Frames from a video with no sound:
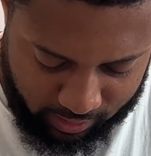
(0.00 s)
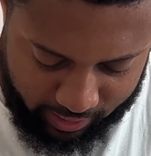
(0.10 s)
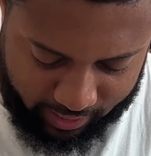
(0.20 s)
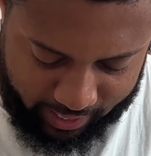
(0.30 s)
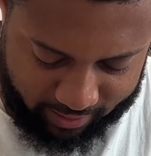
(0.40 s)

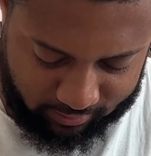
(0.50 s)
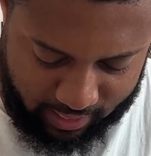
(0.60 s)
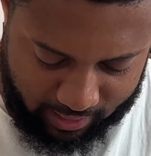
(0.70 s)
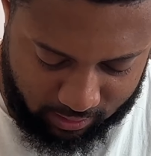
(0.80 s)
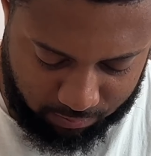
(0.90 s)
and hath
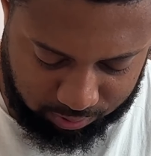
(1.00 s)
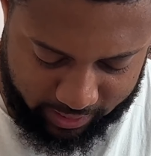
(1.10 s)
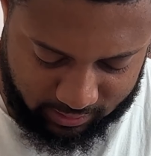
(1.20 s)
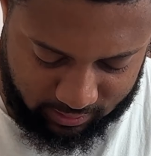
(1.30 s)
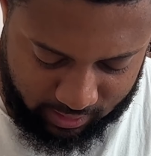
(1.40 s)
not
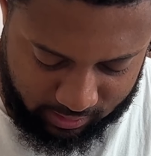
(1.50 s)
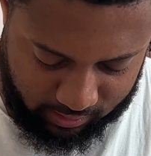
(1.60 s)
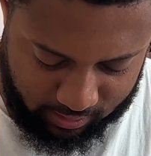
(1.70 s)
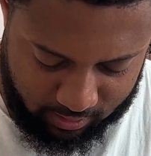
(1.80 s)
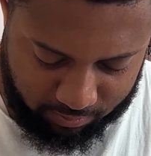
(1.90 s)
oppressed
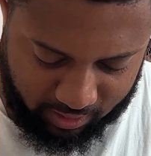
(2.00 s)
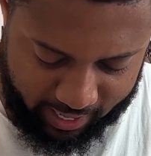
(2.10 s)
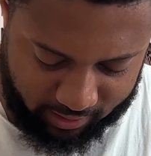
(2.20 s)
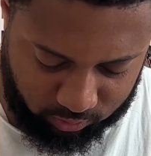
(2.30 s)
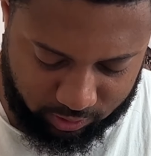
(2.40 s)
any, but
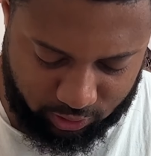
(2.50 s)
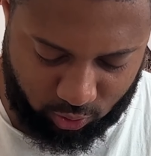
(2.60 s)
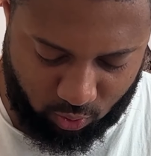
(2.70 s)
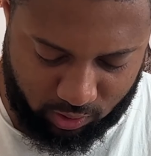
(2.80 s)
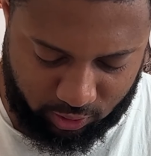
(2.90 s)
hath
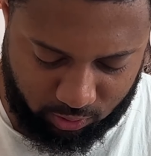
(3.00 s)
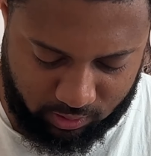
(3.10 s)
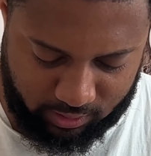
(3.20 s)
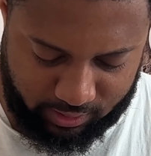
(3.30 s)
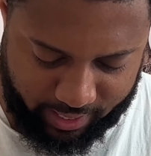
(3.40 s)
restored to
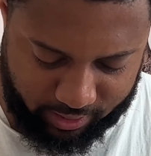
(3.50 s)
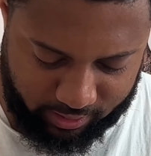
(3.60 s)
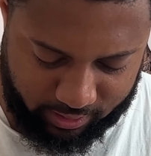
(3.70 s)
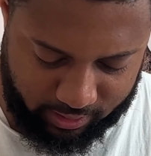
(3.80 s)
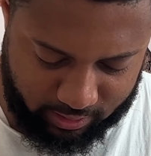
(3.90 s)
the
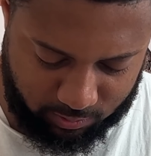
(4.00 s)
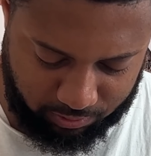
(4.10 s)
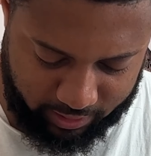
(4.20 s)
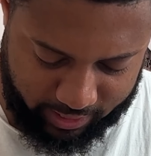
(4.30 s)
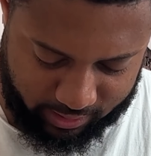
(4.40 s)
debtor his
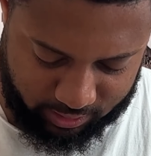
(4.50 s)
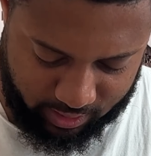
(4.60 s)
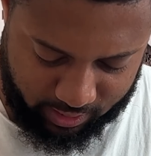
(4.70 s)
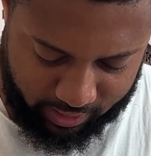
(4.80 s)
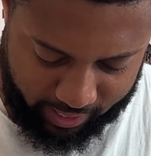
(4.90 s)
pledge,
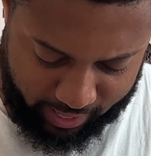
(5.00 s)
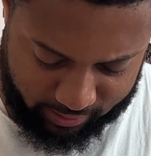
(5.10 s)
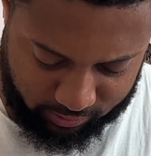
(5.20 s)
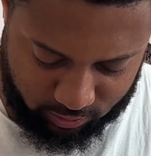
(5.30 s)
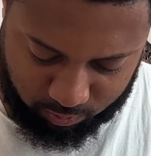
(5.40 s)

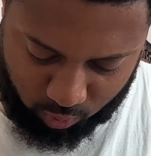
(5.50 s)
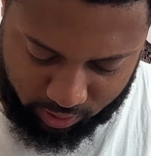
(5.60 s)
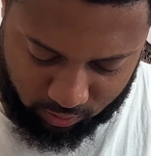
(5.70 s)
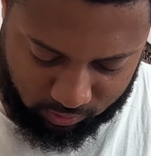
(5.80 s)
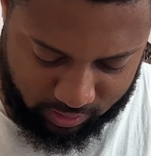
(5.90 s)
hath
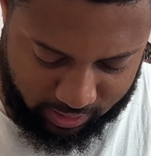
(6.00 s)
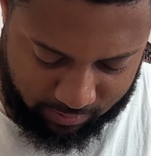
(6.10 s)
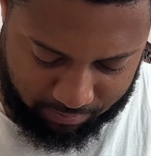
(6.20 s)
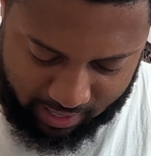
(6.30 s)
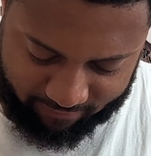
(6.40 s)
spoiled
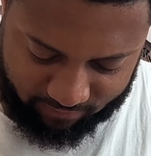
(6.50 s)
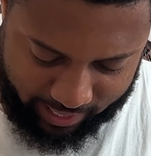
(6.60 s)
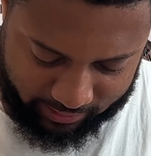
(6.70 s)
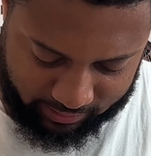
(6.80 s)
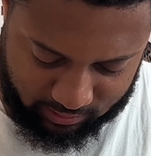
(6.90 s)
none by
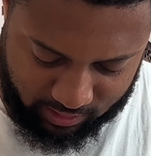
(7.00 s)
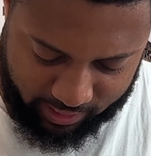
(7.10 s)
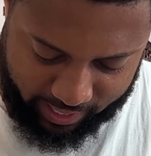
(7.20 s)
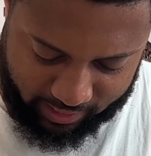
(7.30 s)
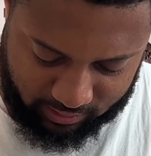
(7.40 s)
violence,
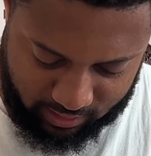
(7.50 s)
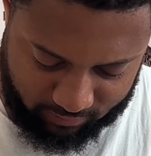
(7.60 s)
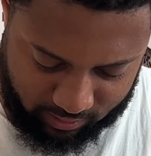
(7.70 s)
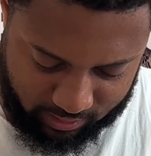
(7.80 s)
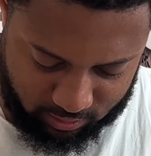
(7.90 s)
hath
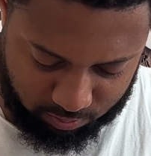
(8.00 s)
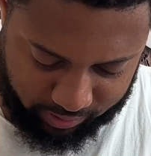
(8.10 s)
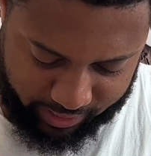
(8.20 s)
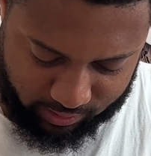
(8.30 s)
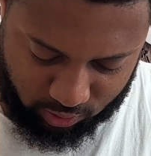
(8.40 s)
given his
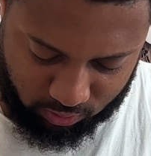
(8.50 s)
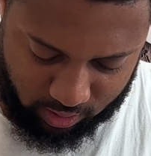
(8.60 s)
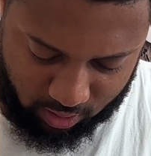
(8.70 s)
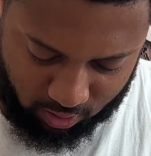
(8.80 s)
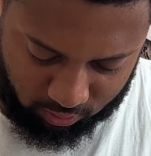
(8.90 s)
bread to
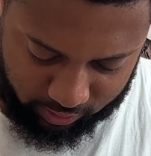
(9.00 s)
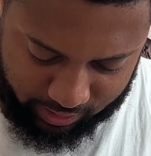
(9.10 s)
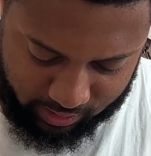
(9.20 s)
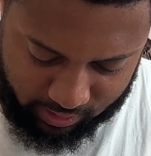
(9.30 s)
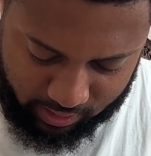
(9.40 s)
the
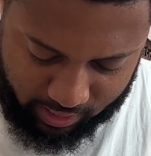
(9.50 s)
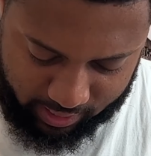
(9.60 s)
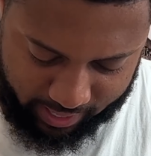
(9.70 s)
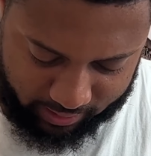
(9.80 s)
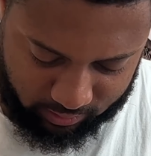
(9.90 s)
hungry,
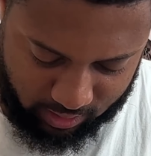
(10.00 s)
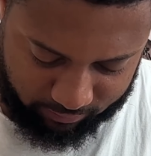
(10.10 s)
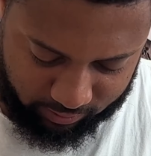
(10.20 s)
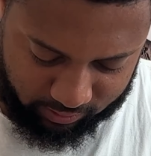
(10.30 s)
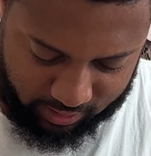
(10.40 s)
and hath
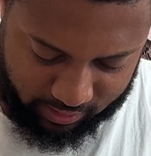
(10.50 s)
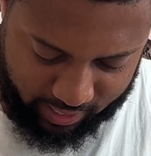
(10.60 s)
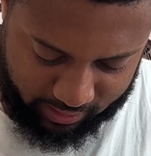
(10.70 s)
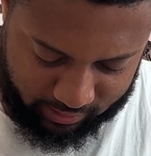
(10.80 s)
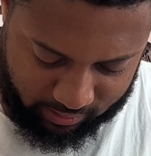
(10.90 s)
covered the
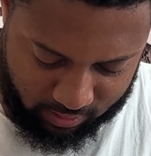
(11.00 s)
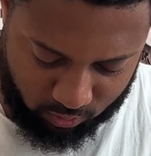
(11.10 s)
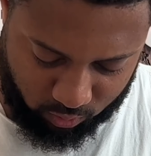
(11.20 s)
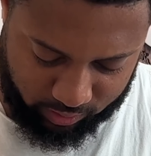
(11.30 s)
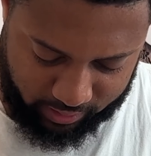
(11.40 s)
naked
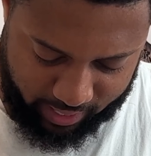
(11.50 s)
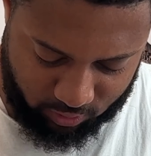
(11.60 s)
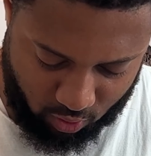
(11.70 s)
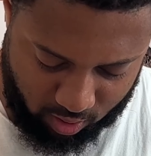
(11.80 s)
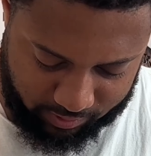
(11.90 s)
with a
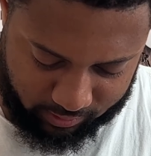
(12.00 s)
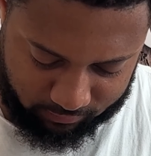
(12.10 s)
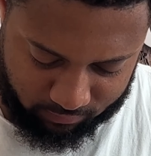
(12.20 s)
garment.